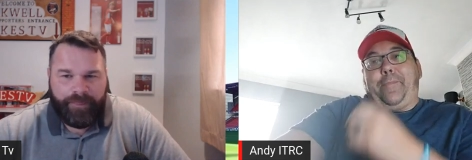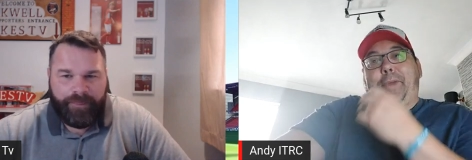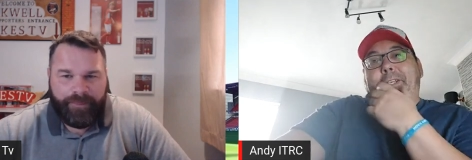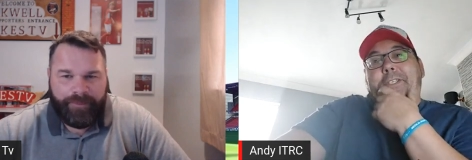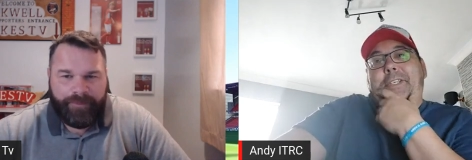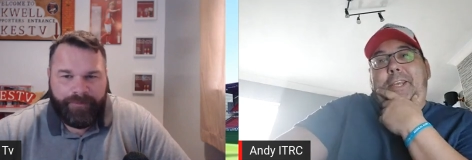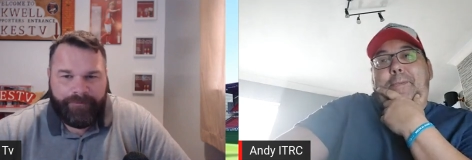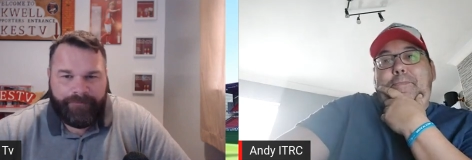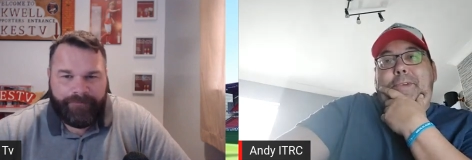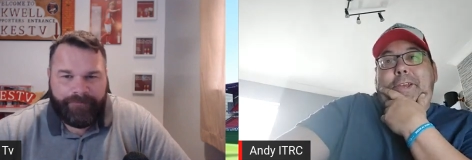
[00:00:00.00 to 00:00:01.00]
Speaker 1: best
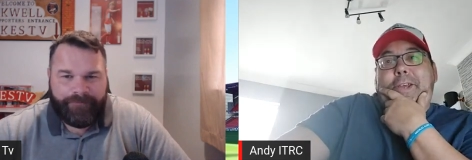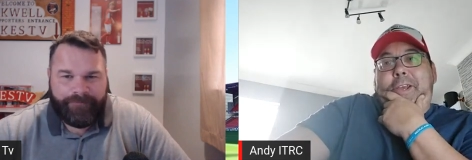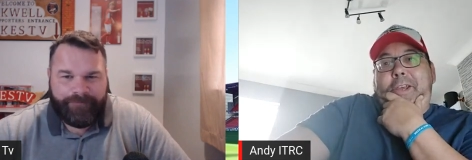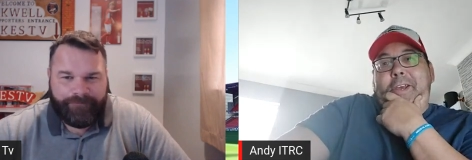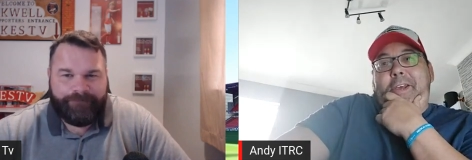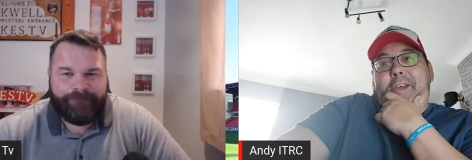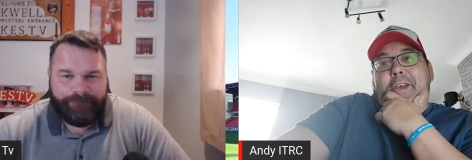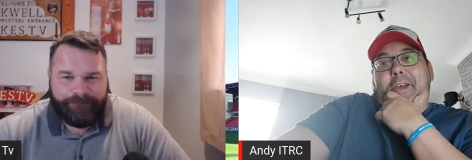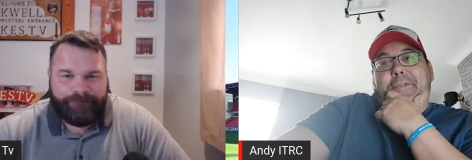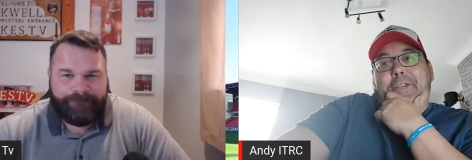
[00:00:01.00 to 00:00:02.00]
team uh,
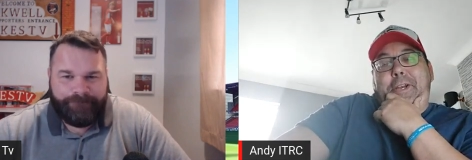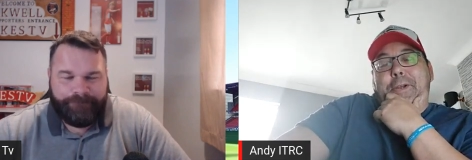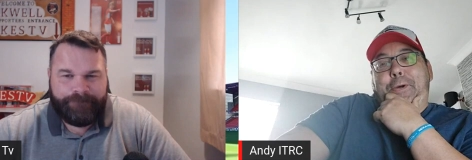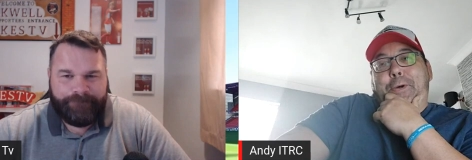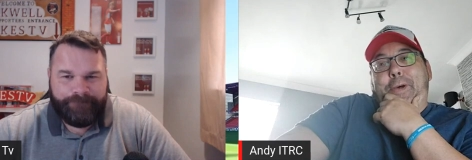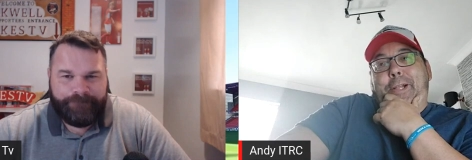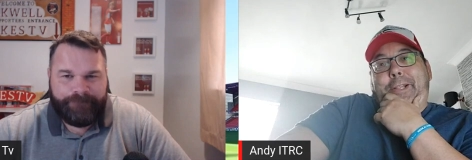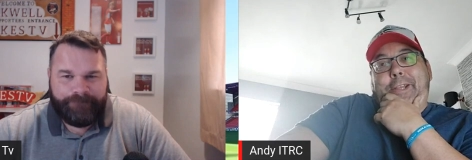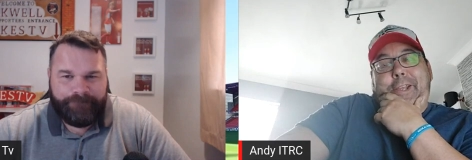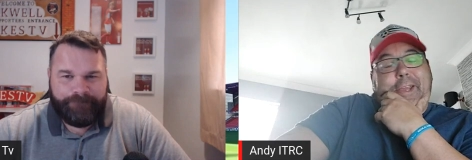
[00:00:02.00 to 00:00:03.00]
I've seen at Oakwell.
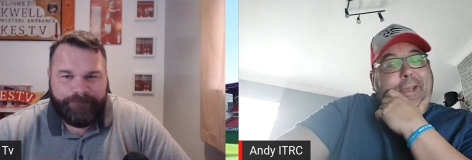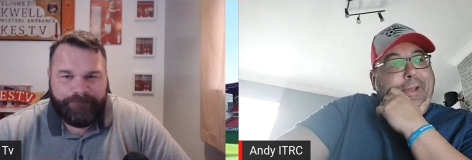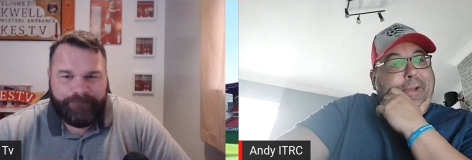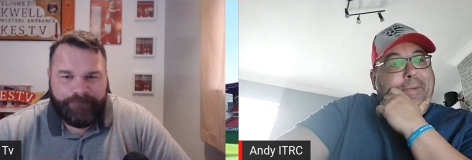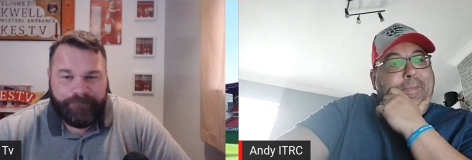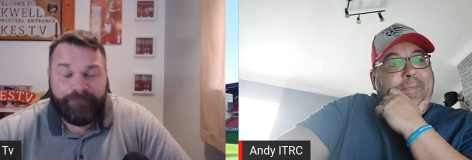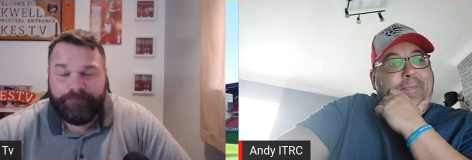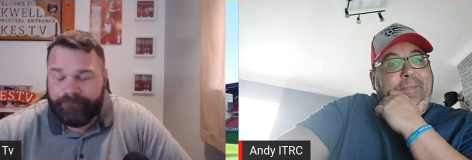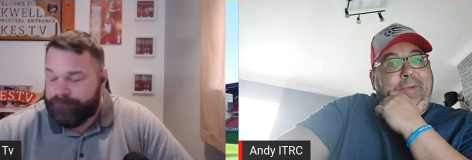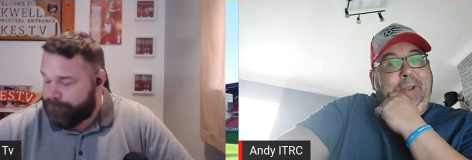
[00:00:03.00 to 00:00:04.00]

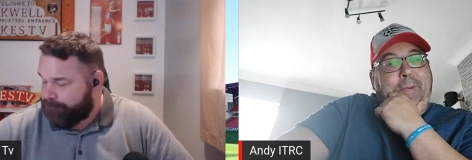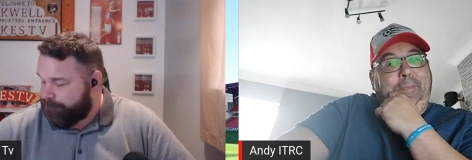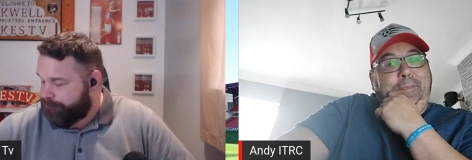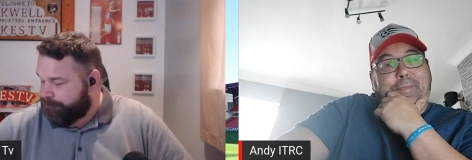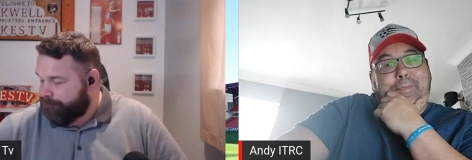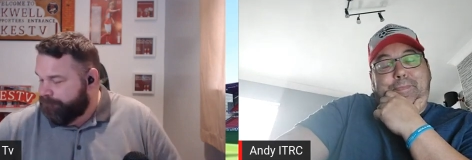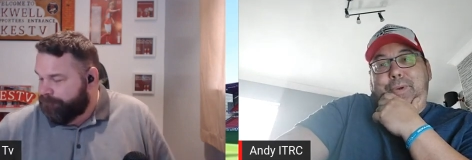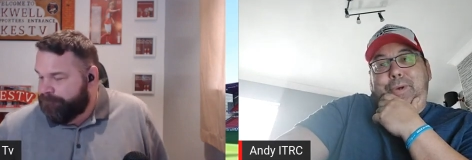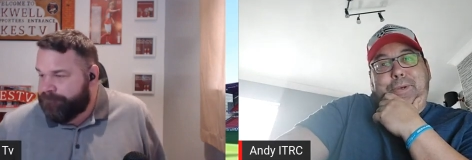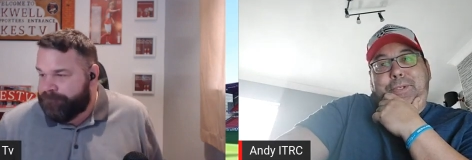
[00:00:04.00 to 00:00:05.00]
Um, mm.
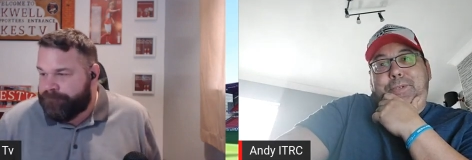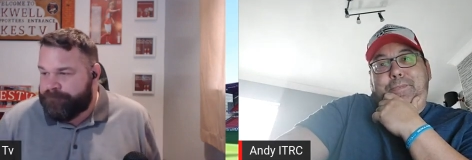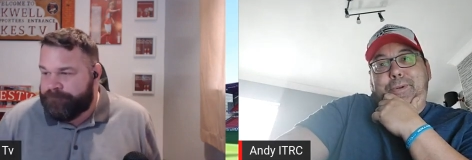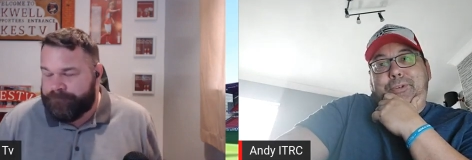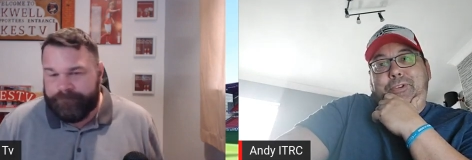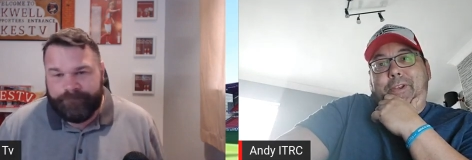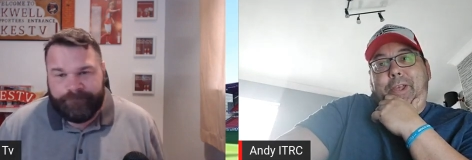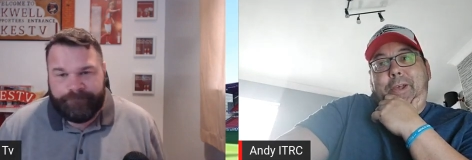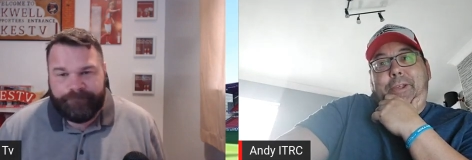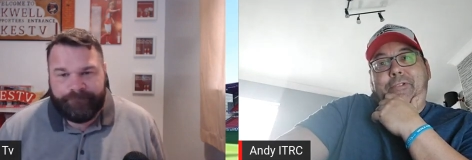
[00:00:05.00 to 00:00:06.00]
pose much of
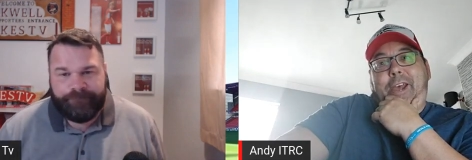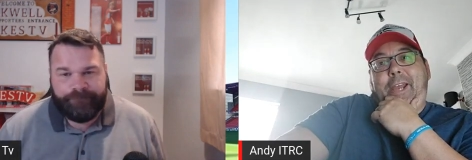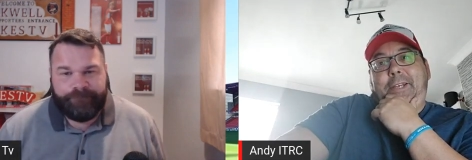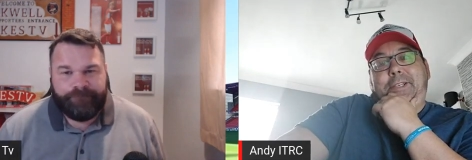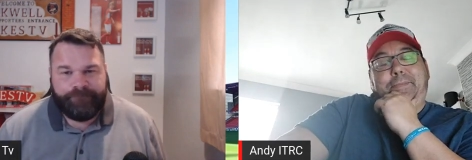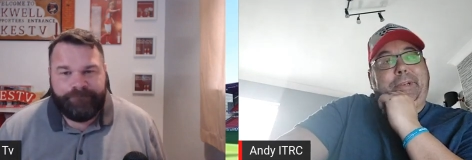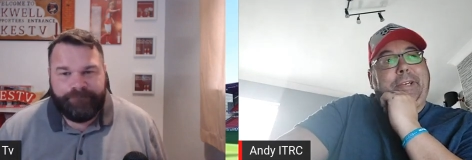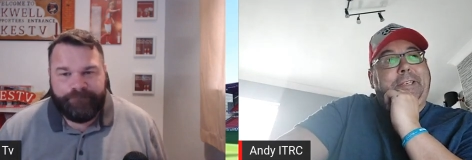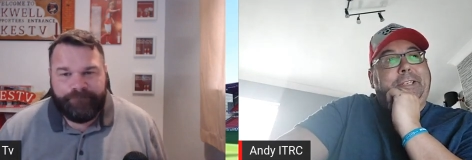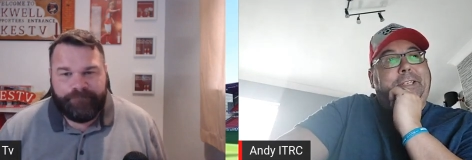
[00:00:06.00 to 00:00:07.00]
a threat,
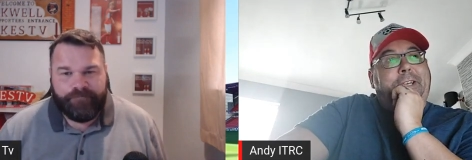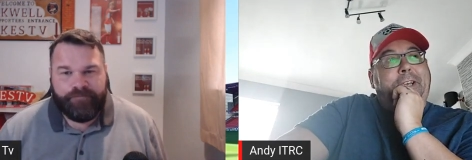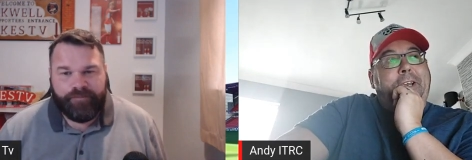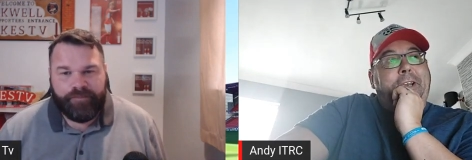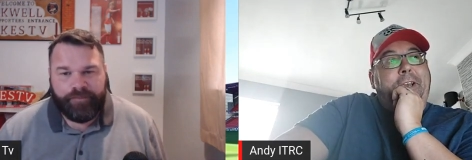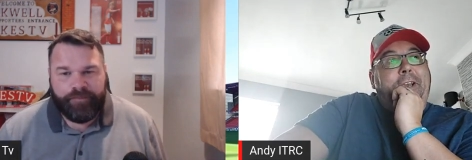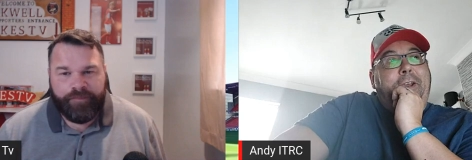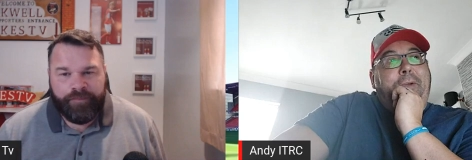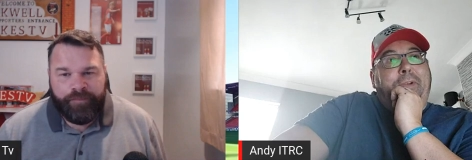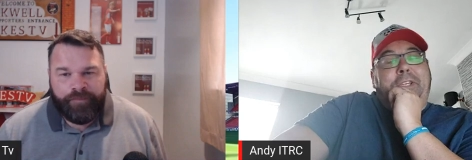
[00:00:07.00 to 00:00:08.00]
but
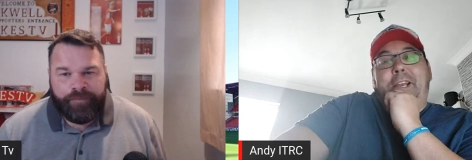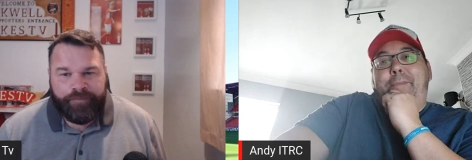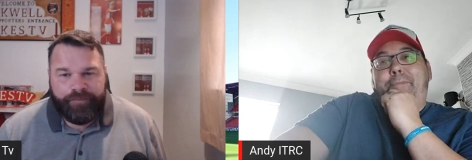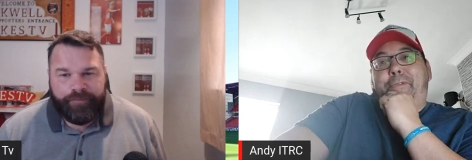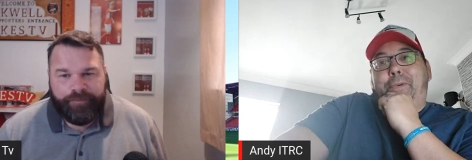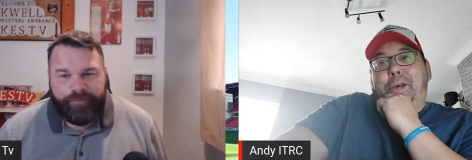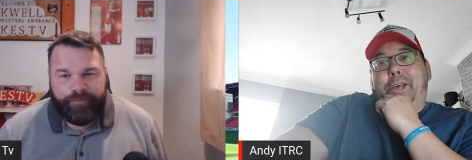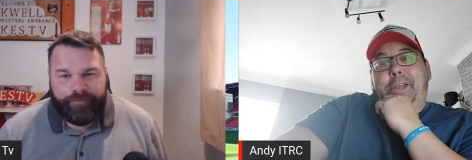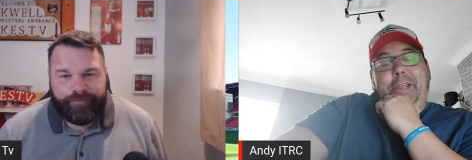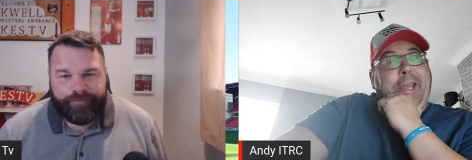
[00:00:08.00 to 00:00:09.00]
we've seen it before.
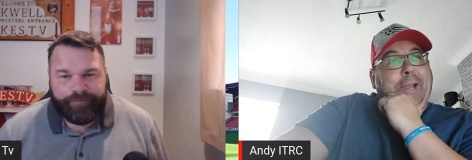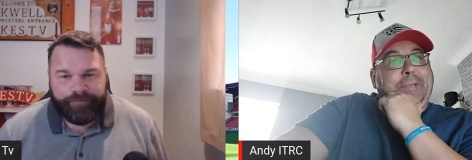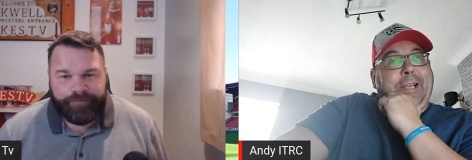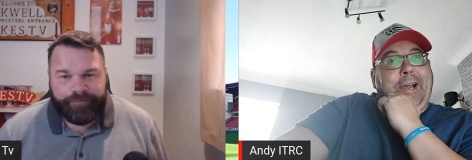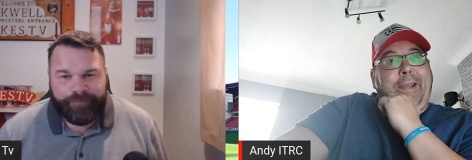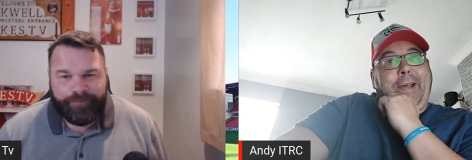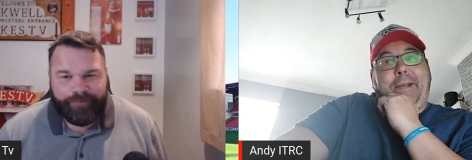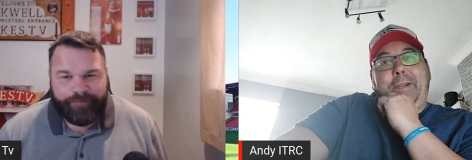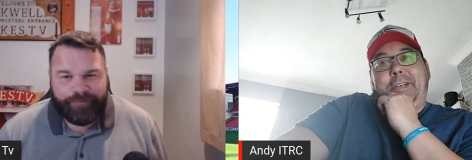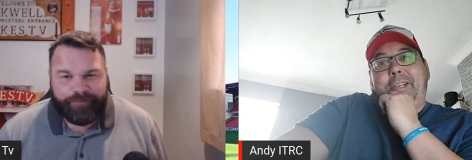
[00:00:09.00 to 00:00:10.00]
Games like that,
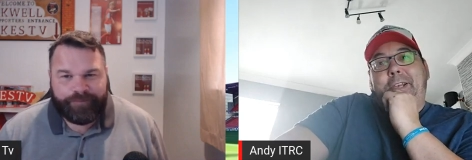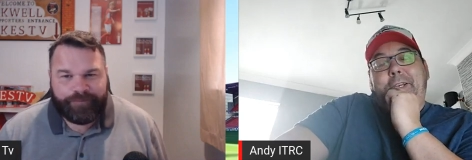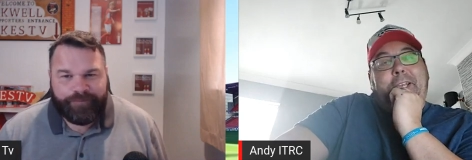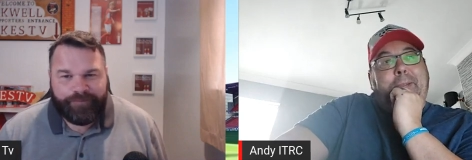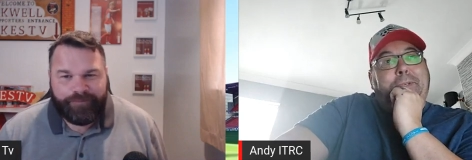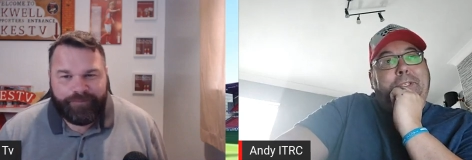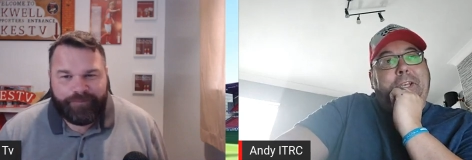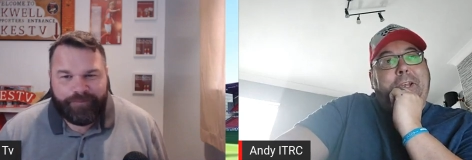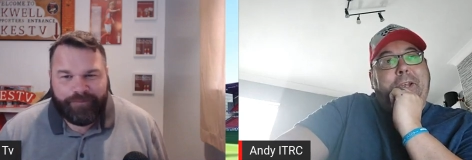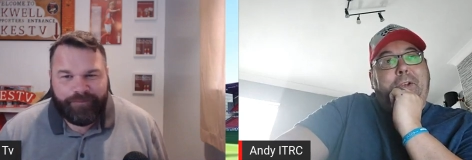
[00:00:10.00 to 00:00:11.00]
uh, teams
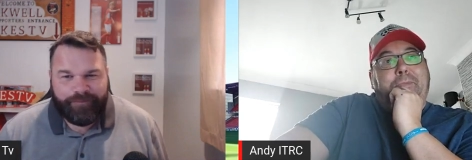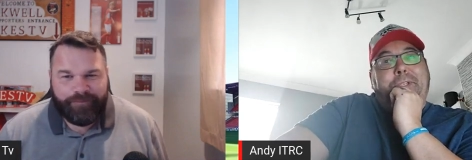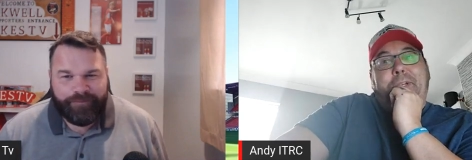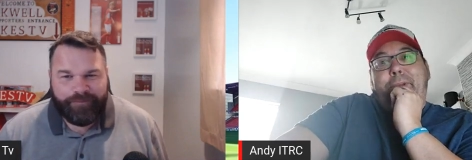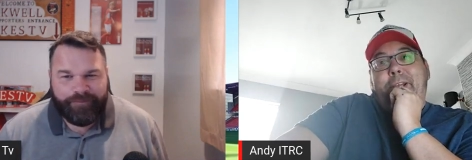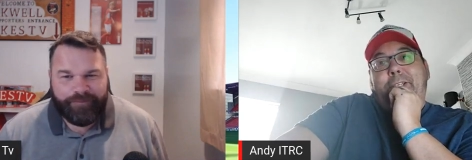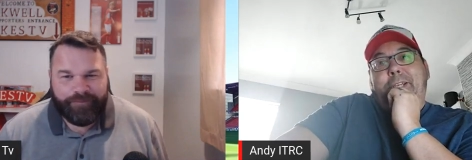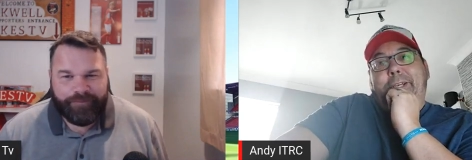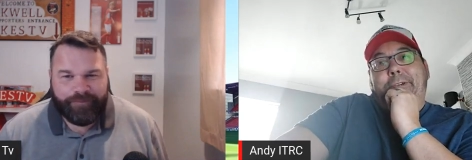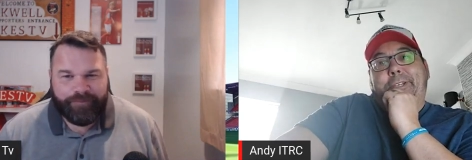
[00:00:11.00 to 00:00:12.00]
uh, comes to
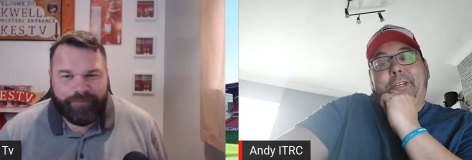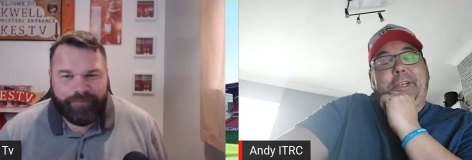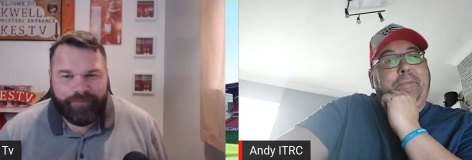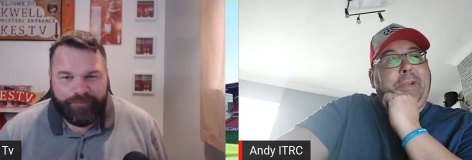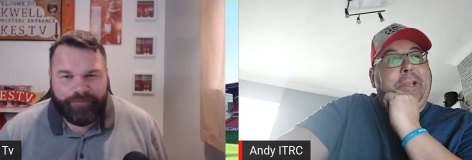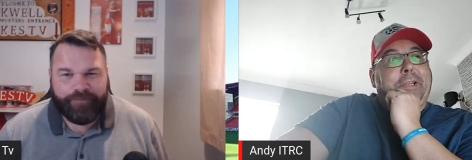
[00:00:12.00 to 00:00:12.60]
Barnsley, does a like a